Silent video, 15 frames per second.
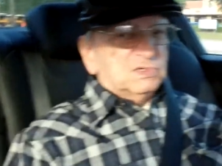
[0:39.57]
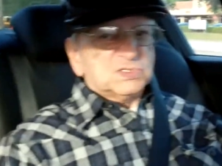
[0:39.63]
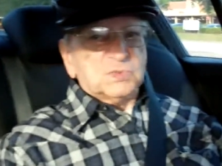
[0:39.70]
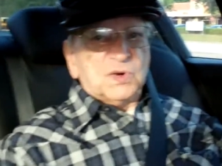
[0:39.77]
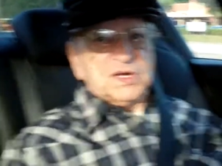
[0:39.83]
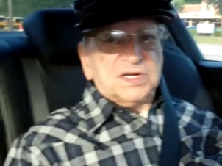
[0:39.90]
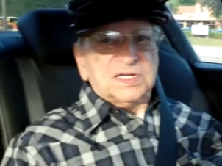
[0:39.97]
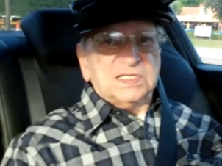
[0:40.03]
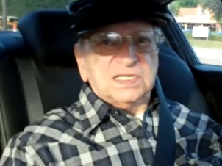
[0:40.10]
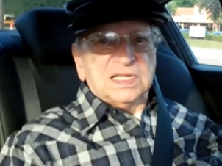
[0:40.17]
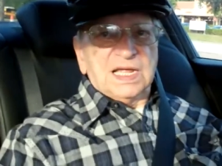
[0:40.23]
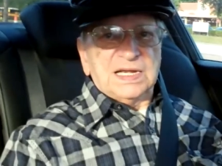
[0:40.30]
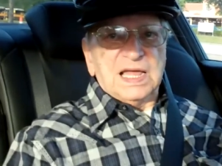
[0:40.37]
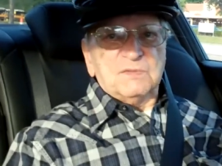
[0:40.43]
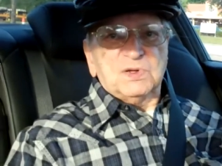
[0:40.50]
was working,
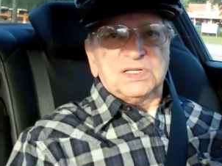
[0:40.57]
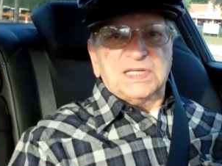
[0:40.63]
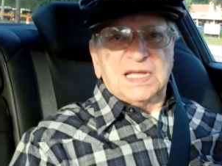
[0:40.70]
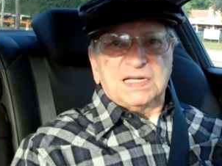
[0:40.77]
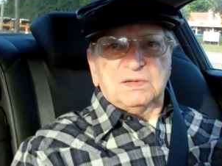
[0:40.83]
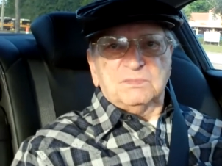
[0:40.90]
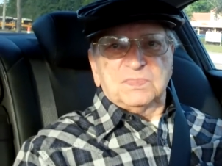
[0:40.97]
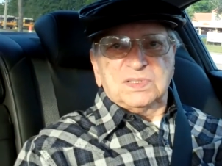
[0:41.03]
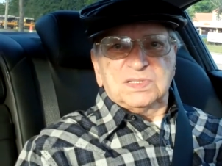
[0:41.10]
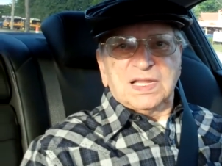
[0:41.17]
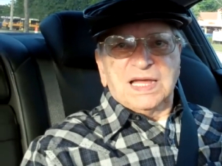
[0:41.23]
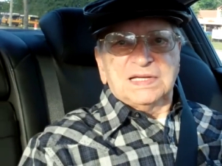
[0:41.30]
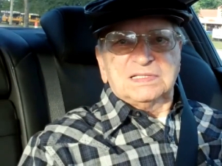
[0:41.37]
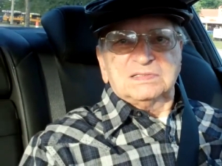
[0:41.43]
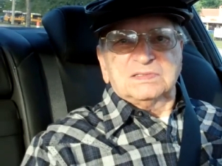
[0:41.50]
and I would get them
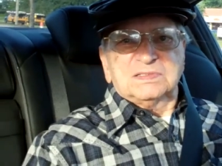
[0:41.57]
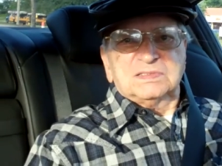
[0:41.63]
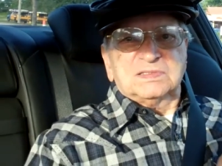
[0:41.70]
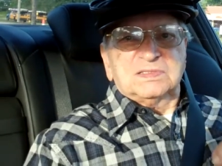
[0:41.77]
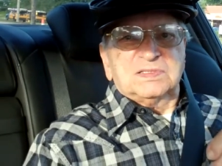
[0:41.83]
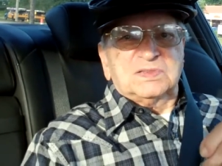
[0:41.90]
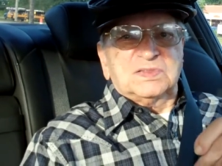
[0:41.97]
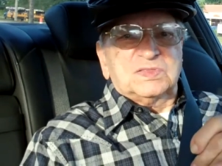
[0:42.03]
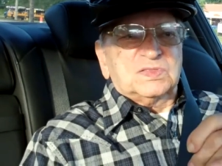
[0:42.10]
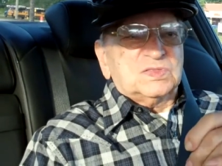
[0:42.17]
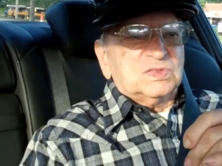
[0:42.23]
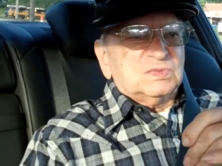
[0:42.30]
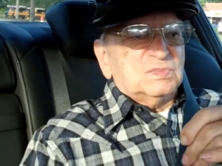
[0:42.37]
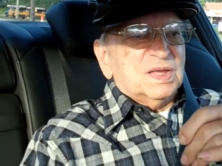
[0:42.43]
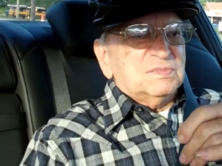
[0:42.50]
like
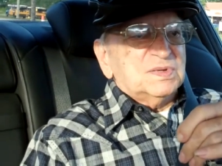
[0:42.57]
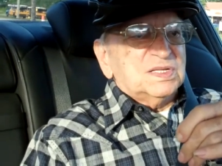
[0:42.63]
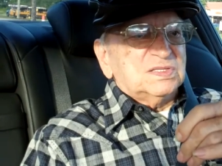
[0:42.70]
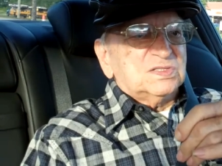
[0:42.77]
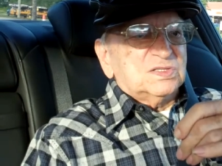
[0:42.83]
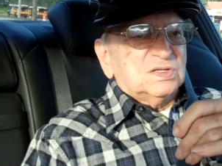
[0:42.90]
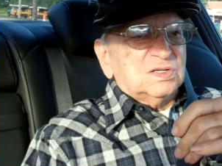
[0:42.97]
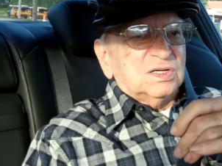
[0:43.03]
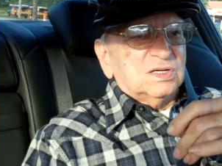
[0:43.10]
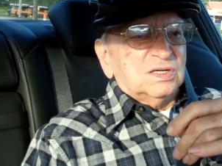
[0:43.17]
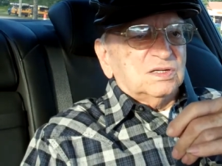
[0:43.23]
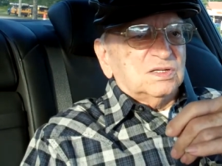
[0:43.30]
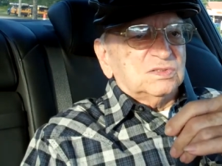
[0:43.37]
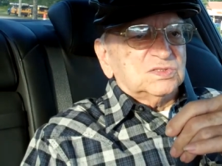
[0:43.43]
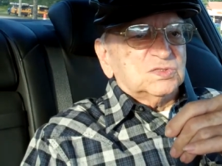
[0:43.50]
maybe
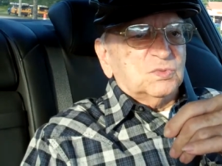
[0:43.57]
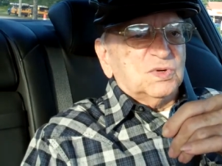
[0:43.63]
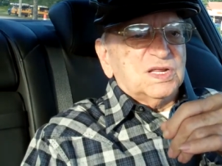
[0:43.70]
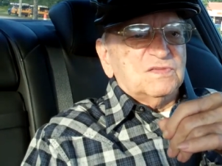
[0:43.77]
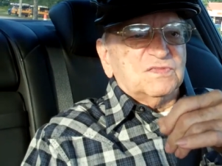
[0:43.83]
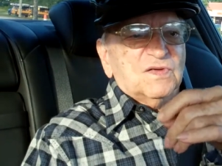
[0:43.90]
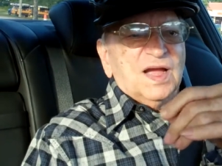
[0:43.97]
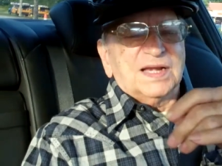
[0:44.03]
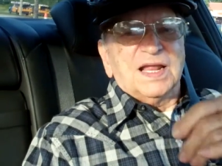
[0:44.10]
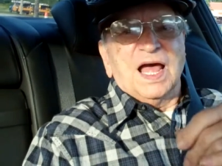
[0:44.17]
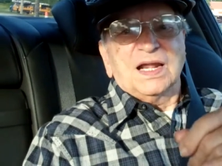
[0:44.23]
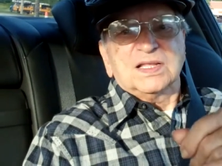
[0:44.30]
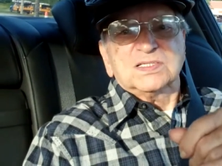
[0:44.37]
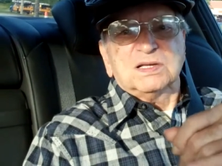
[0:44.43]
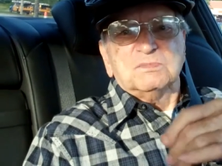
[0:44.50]
uh, twenty-five
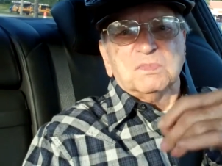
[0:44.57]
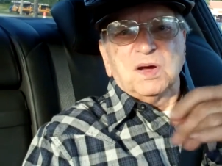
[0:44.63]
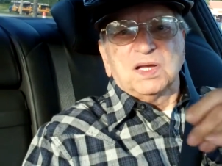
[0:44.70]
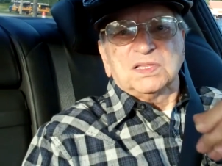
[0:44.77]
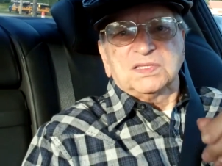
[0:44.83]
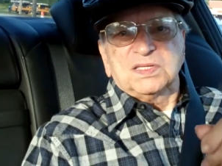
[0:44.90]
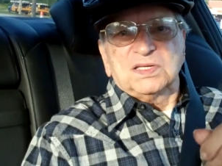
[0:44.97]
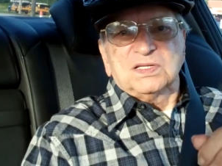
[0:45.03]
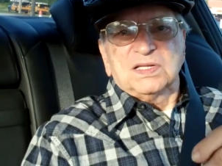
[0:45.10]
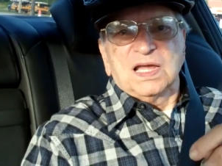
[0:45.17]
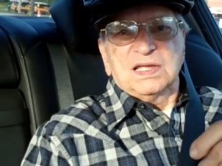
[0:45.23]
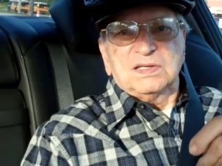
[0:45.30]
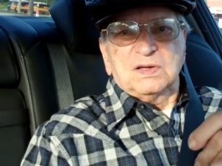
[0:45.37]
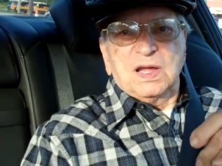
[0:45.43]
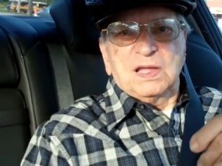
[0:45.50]
dollars a month. Now
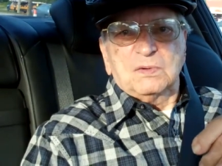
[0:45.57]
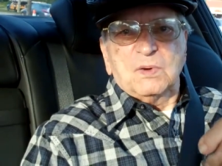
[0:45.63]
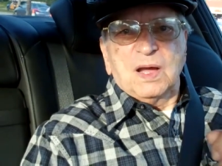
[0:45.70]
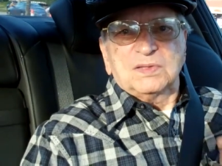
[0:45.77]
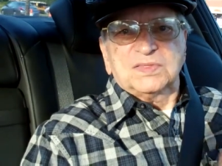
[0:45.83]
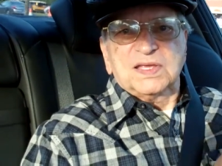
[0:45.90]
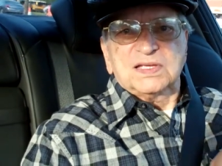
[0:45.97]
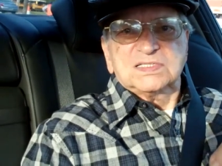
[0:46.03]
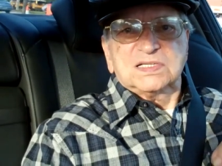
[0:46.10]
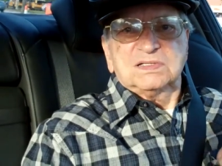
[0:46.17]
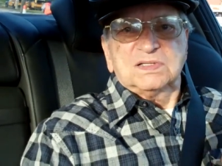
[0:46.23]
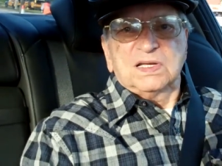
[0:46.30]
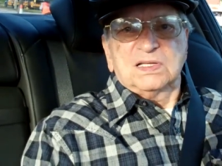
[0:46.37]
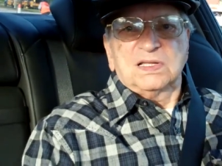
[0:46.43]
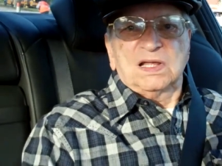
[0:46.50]
you, I go out there so,
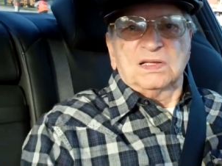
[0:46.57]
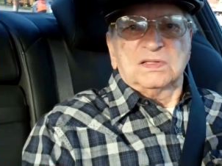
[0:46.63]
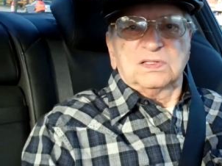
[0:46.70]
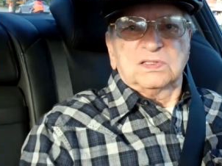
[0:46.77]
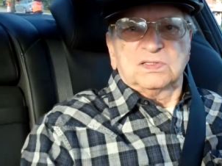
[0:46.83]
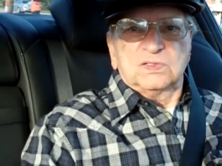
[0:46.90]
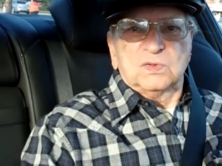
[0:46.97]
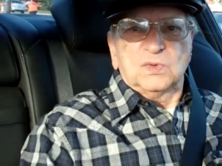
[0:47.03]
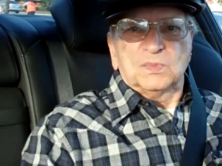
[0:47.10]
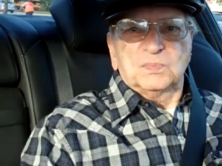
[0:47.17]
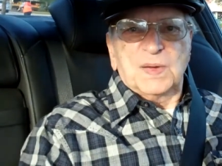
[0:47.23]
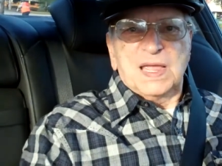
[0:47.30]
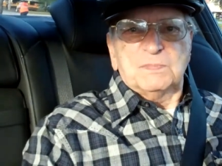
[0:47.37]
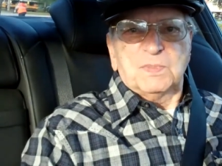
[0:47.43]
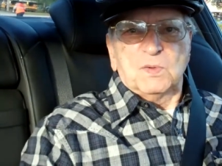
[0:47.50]
doing
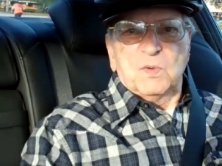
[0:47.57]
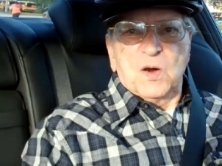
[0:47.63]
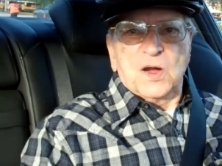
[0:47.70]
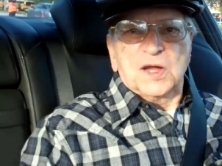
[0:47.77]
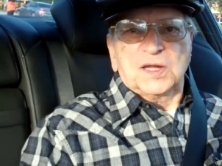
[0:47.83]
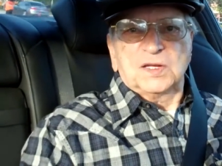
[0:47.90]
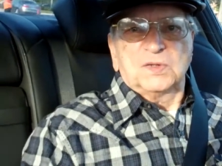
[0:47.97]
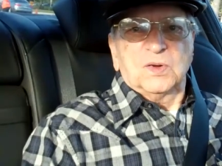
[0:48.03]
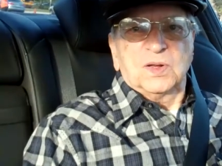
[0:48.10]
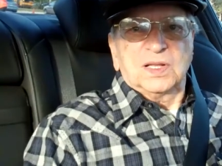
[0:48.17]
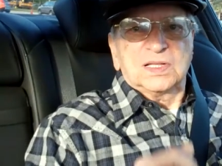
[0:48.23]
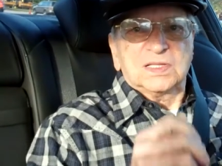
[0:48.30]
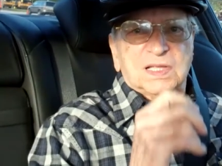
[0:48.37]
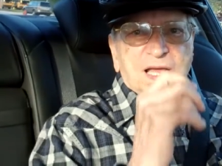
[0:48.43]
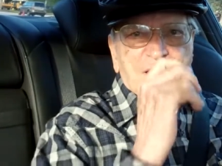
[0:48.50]
paperwork and all.
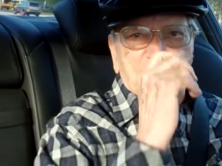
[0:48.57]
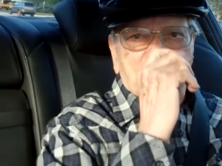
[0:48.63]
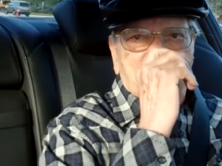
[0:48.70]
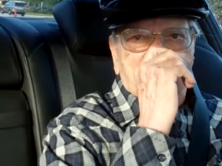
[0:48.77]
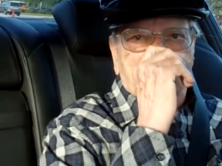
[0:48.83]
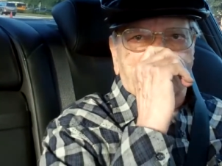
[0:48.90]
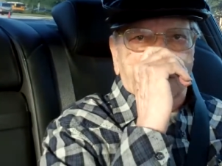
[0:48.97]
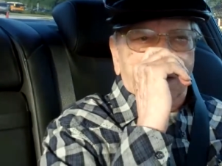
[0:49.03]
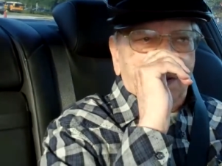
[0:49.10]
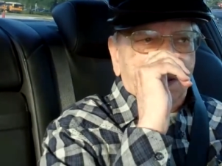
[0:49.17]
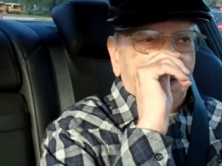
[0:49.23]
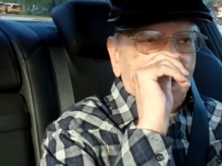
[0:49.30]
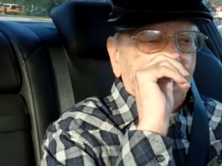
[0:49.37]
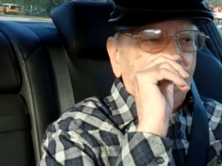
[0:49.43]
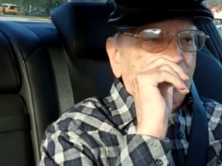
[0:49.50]
That. What year was this? In the
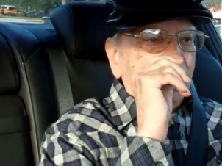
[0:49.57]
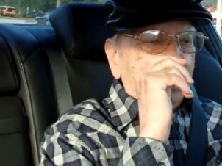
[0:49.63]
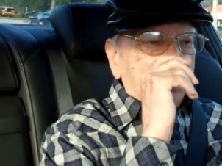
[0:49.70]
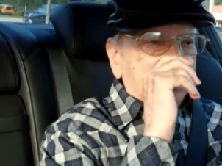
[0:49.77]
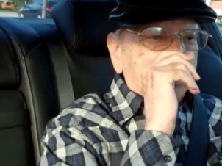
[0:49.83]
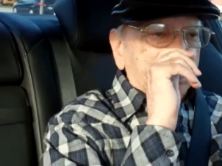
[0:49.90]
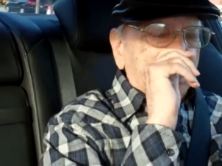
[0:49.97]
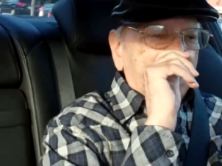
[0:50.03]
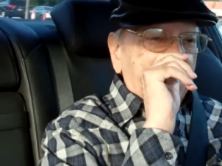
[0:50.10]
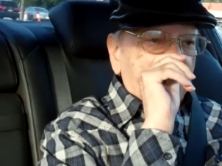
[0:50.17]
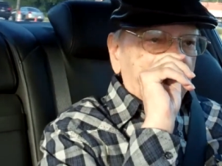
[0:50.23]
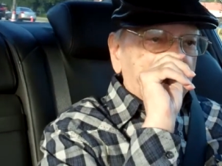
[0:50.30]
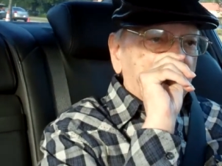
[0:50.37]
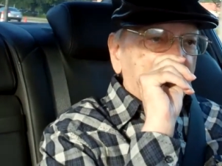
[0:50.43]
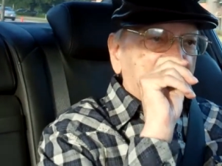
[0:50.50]
thirties or
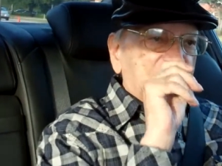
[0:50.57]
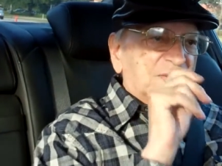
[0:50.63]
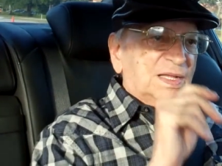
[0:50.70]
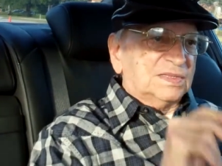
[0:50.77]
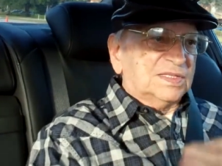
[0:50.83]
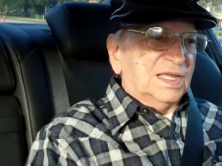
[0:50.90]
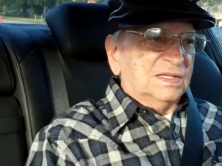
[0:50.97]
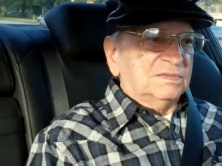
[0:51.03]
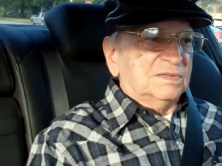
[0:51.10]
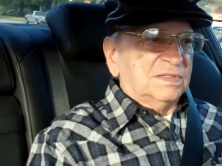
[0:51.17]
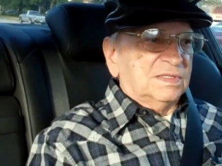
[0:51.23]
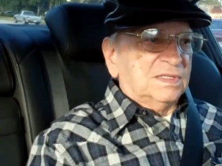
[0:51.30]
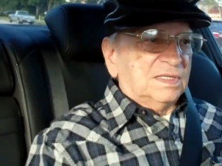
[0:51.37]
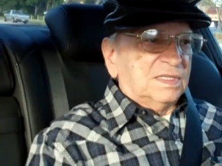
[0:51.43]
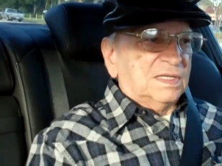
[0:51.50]
forties? Yeah, yeah, about then.
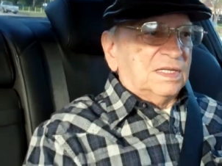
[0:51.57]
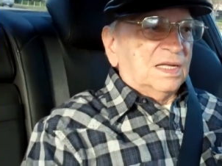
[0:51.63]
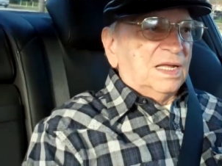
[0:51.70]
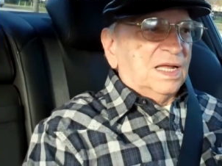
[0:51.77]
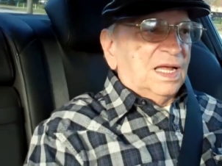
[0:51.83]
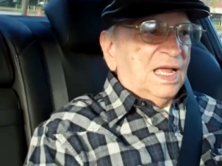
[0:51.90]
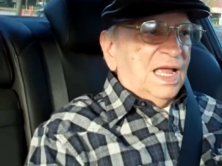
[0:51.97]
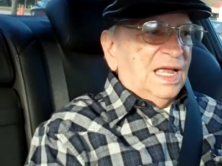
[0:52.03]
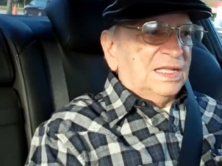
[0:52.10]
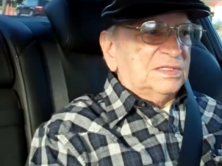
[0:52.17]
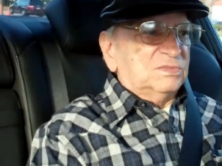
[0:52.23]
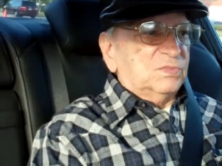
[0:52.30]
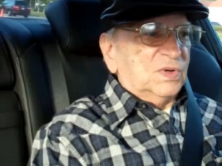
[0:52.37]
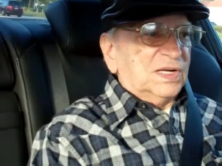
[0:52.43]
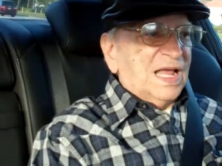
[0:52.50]
Okay.
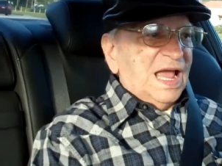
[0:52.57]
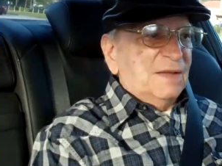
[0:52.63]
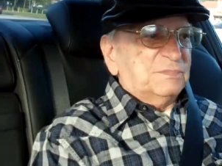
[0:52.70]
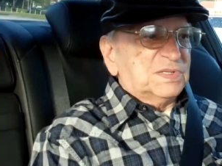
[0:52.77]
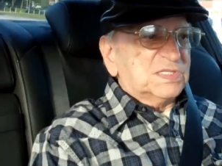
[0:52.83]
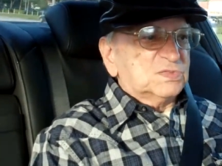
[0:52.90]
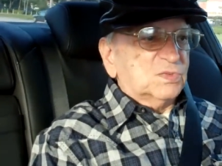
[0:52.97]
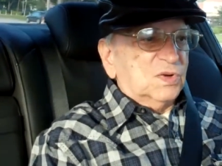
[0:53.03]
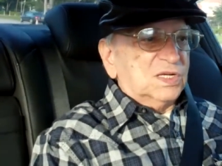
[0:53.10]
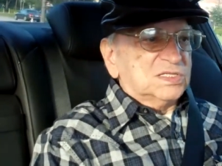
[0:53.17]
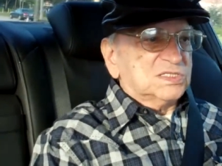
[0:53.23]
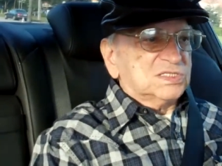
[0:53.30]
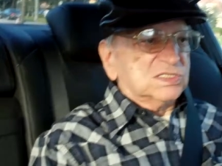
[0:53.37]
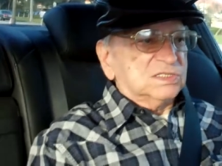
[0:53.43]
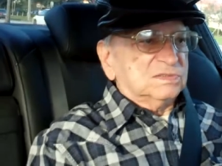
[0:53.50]
And what happens
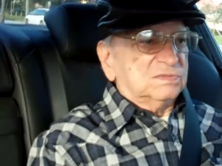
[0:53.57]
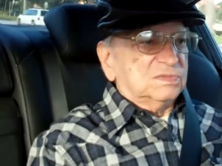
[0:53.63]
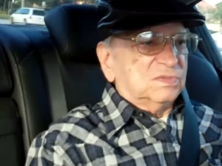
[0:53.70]
was,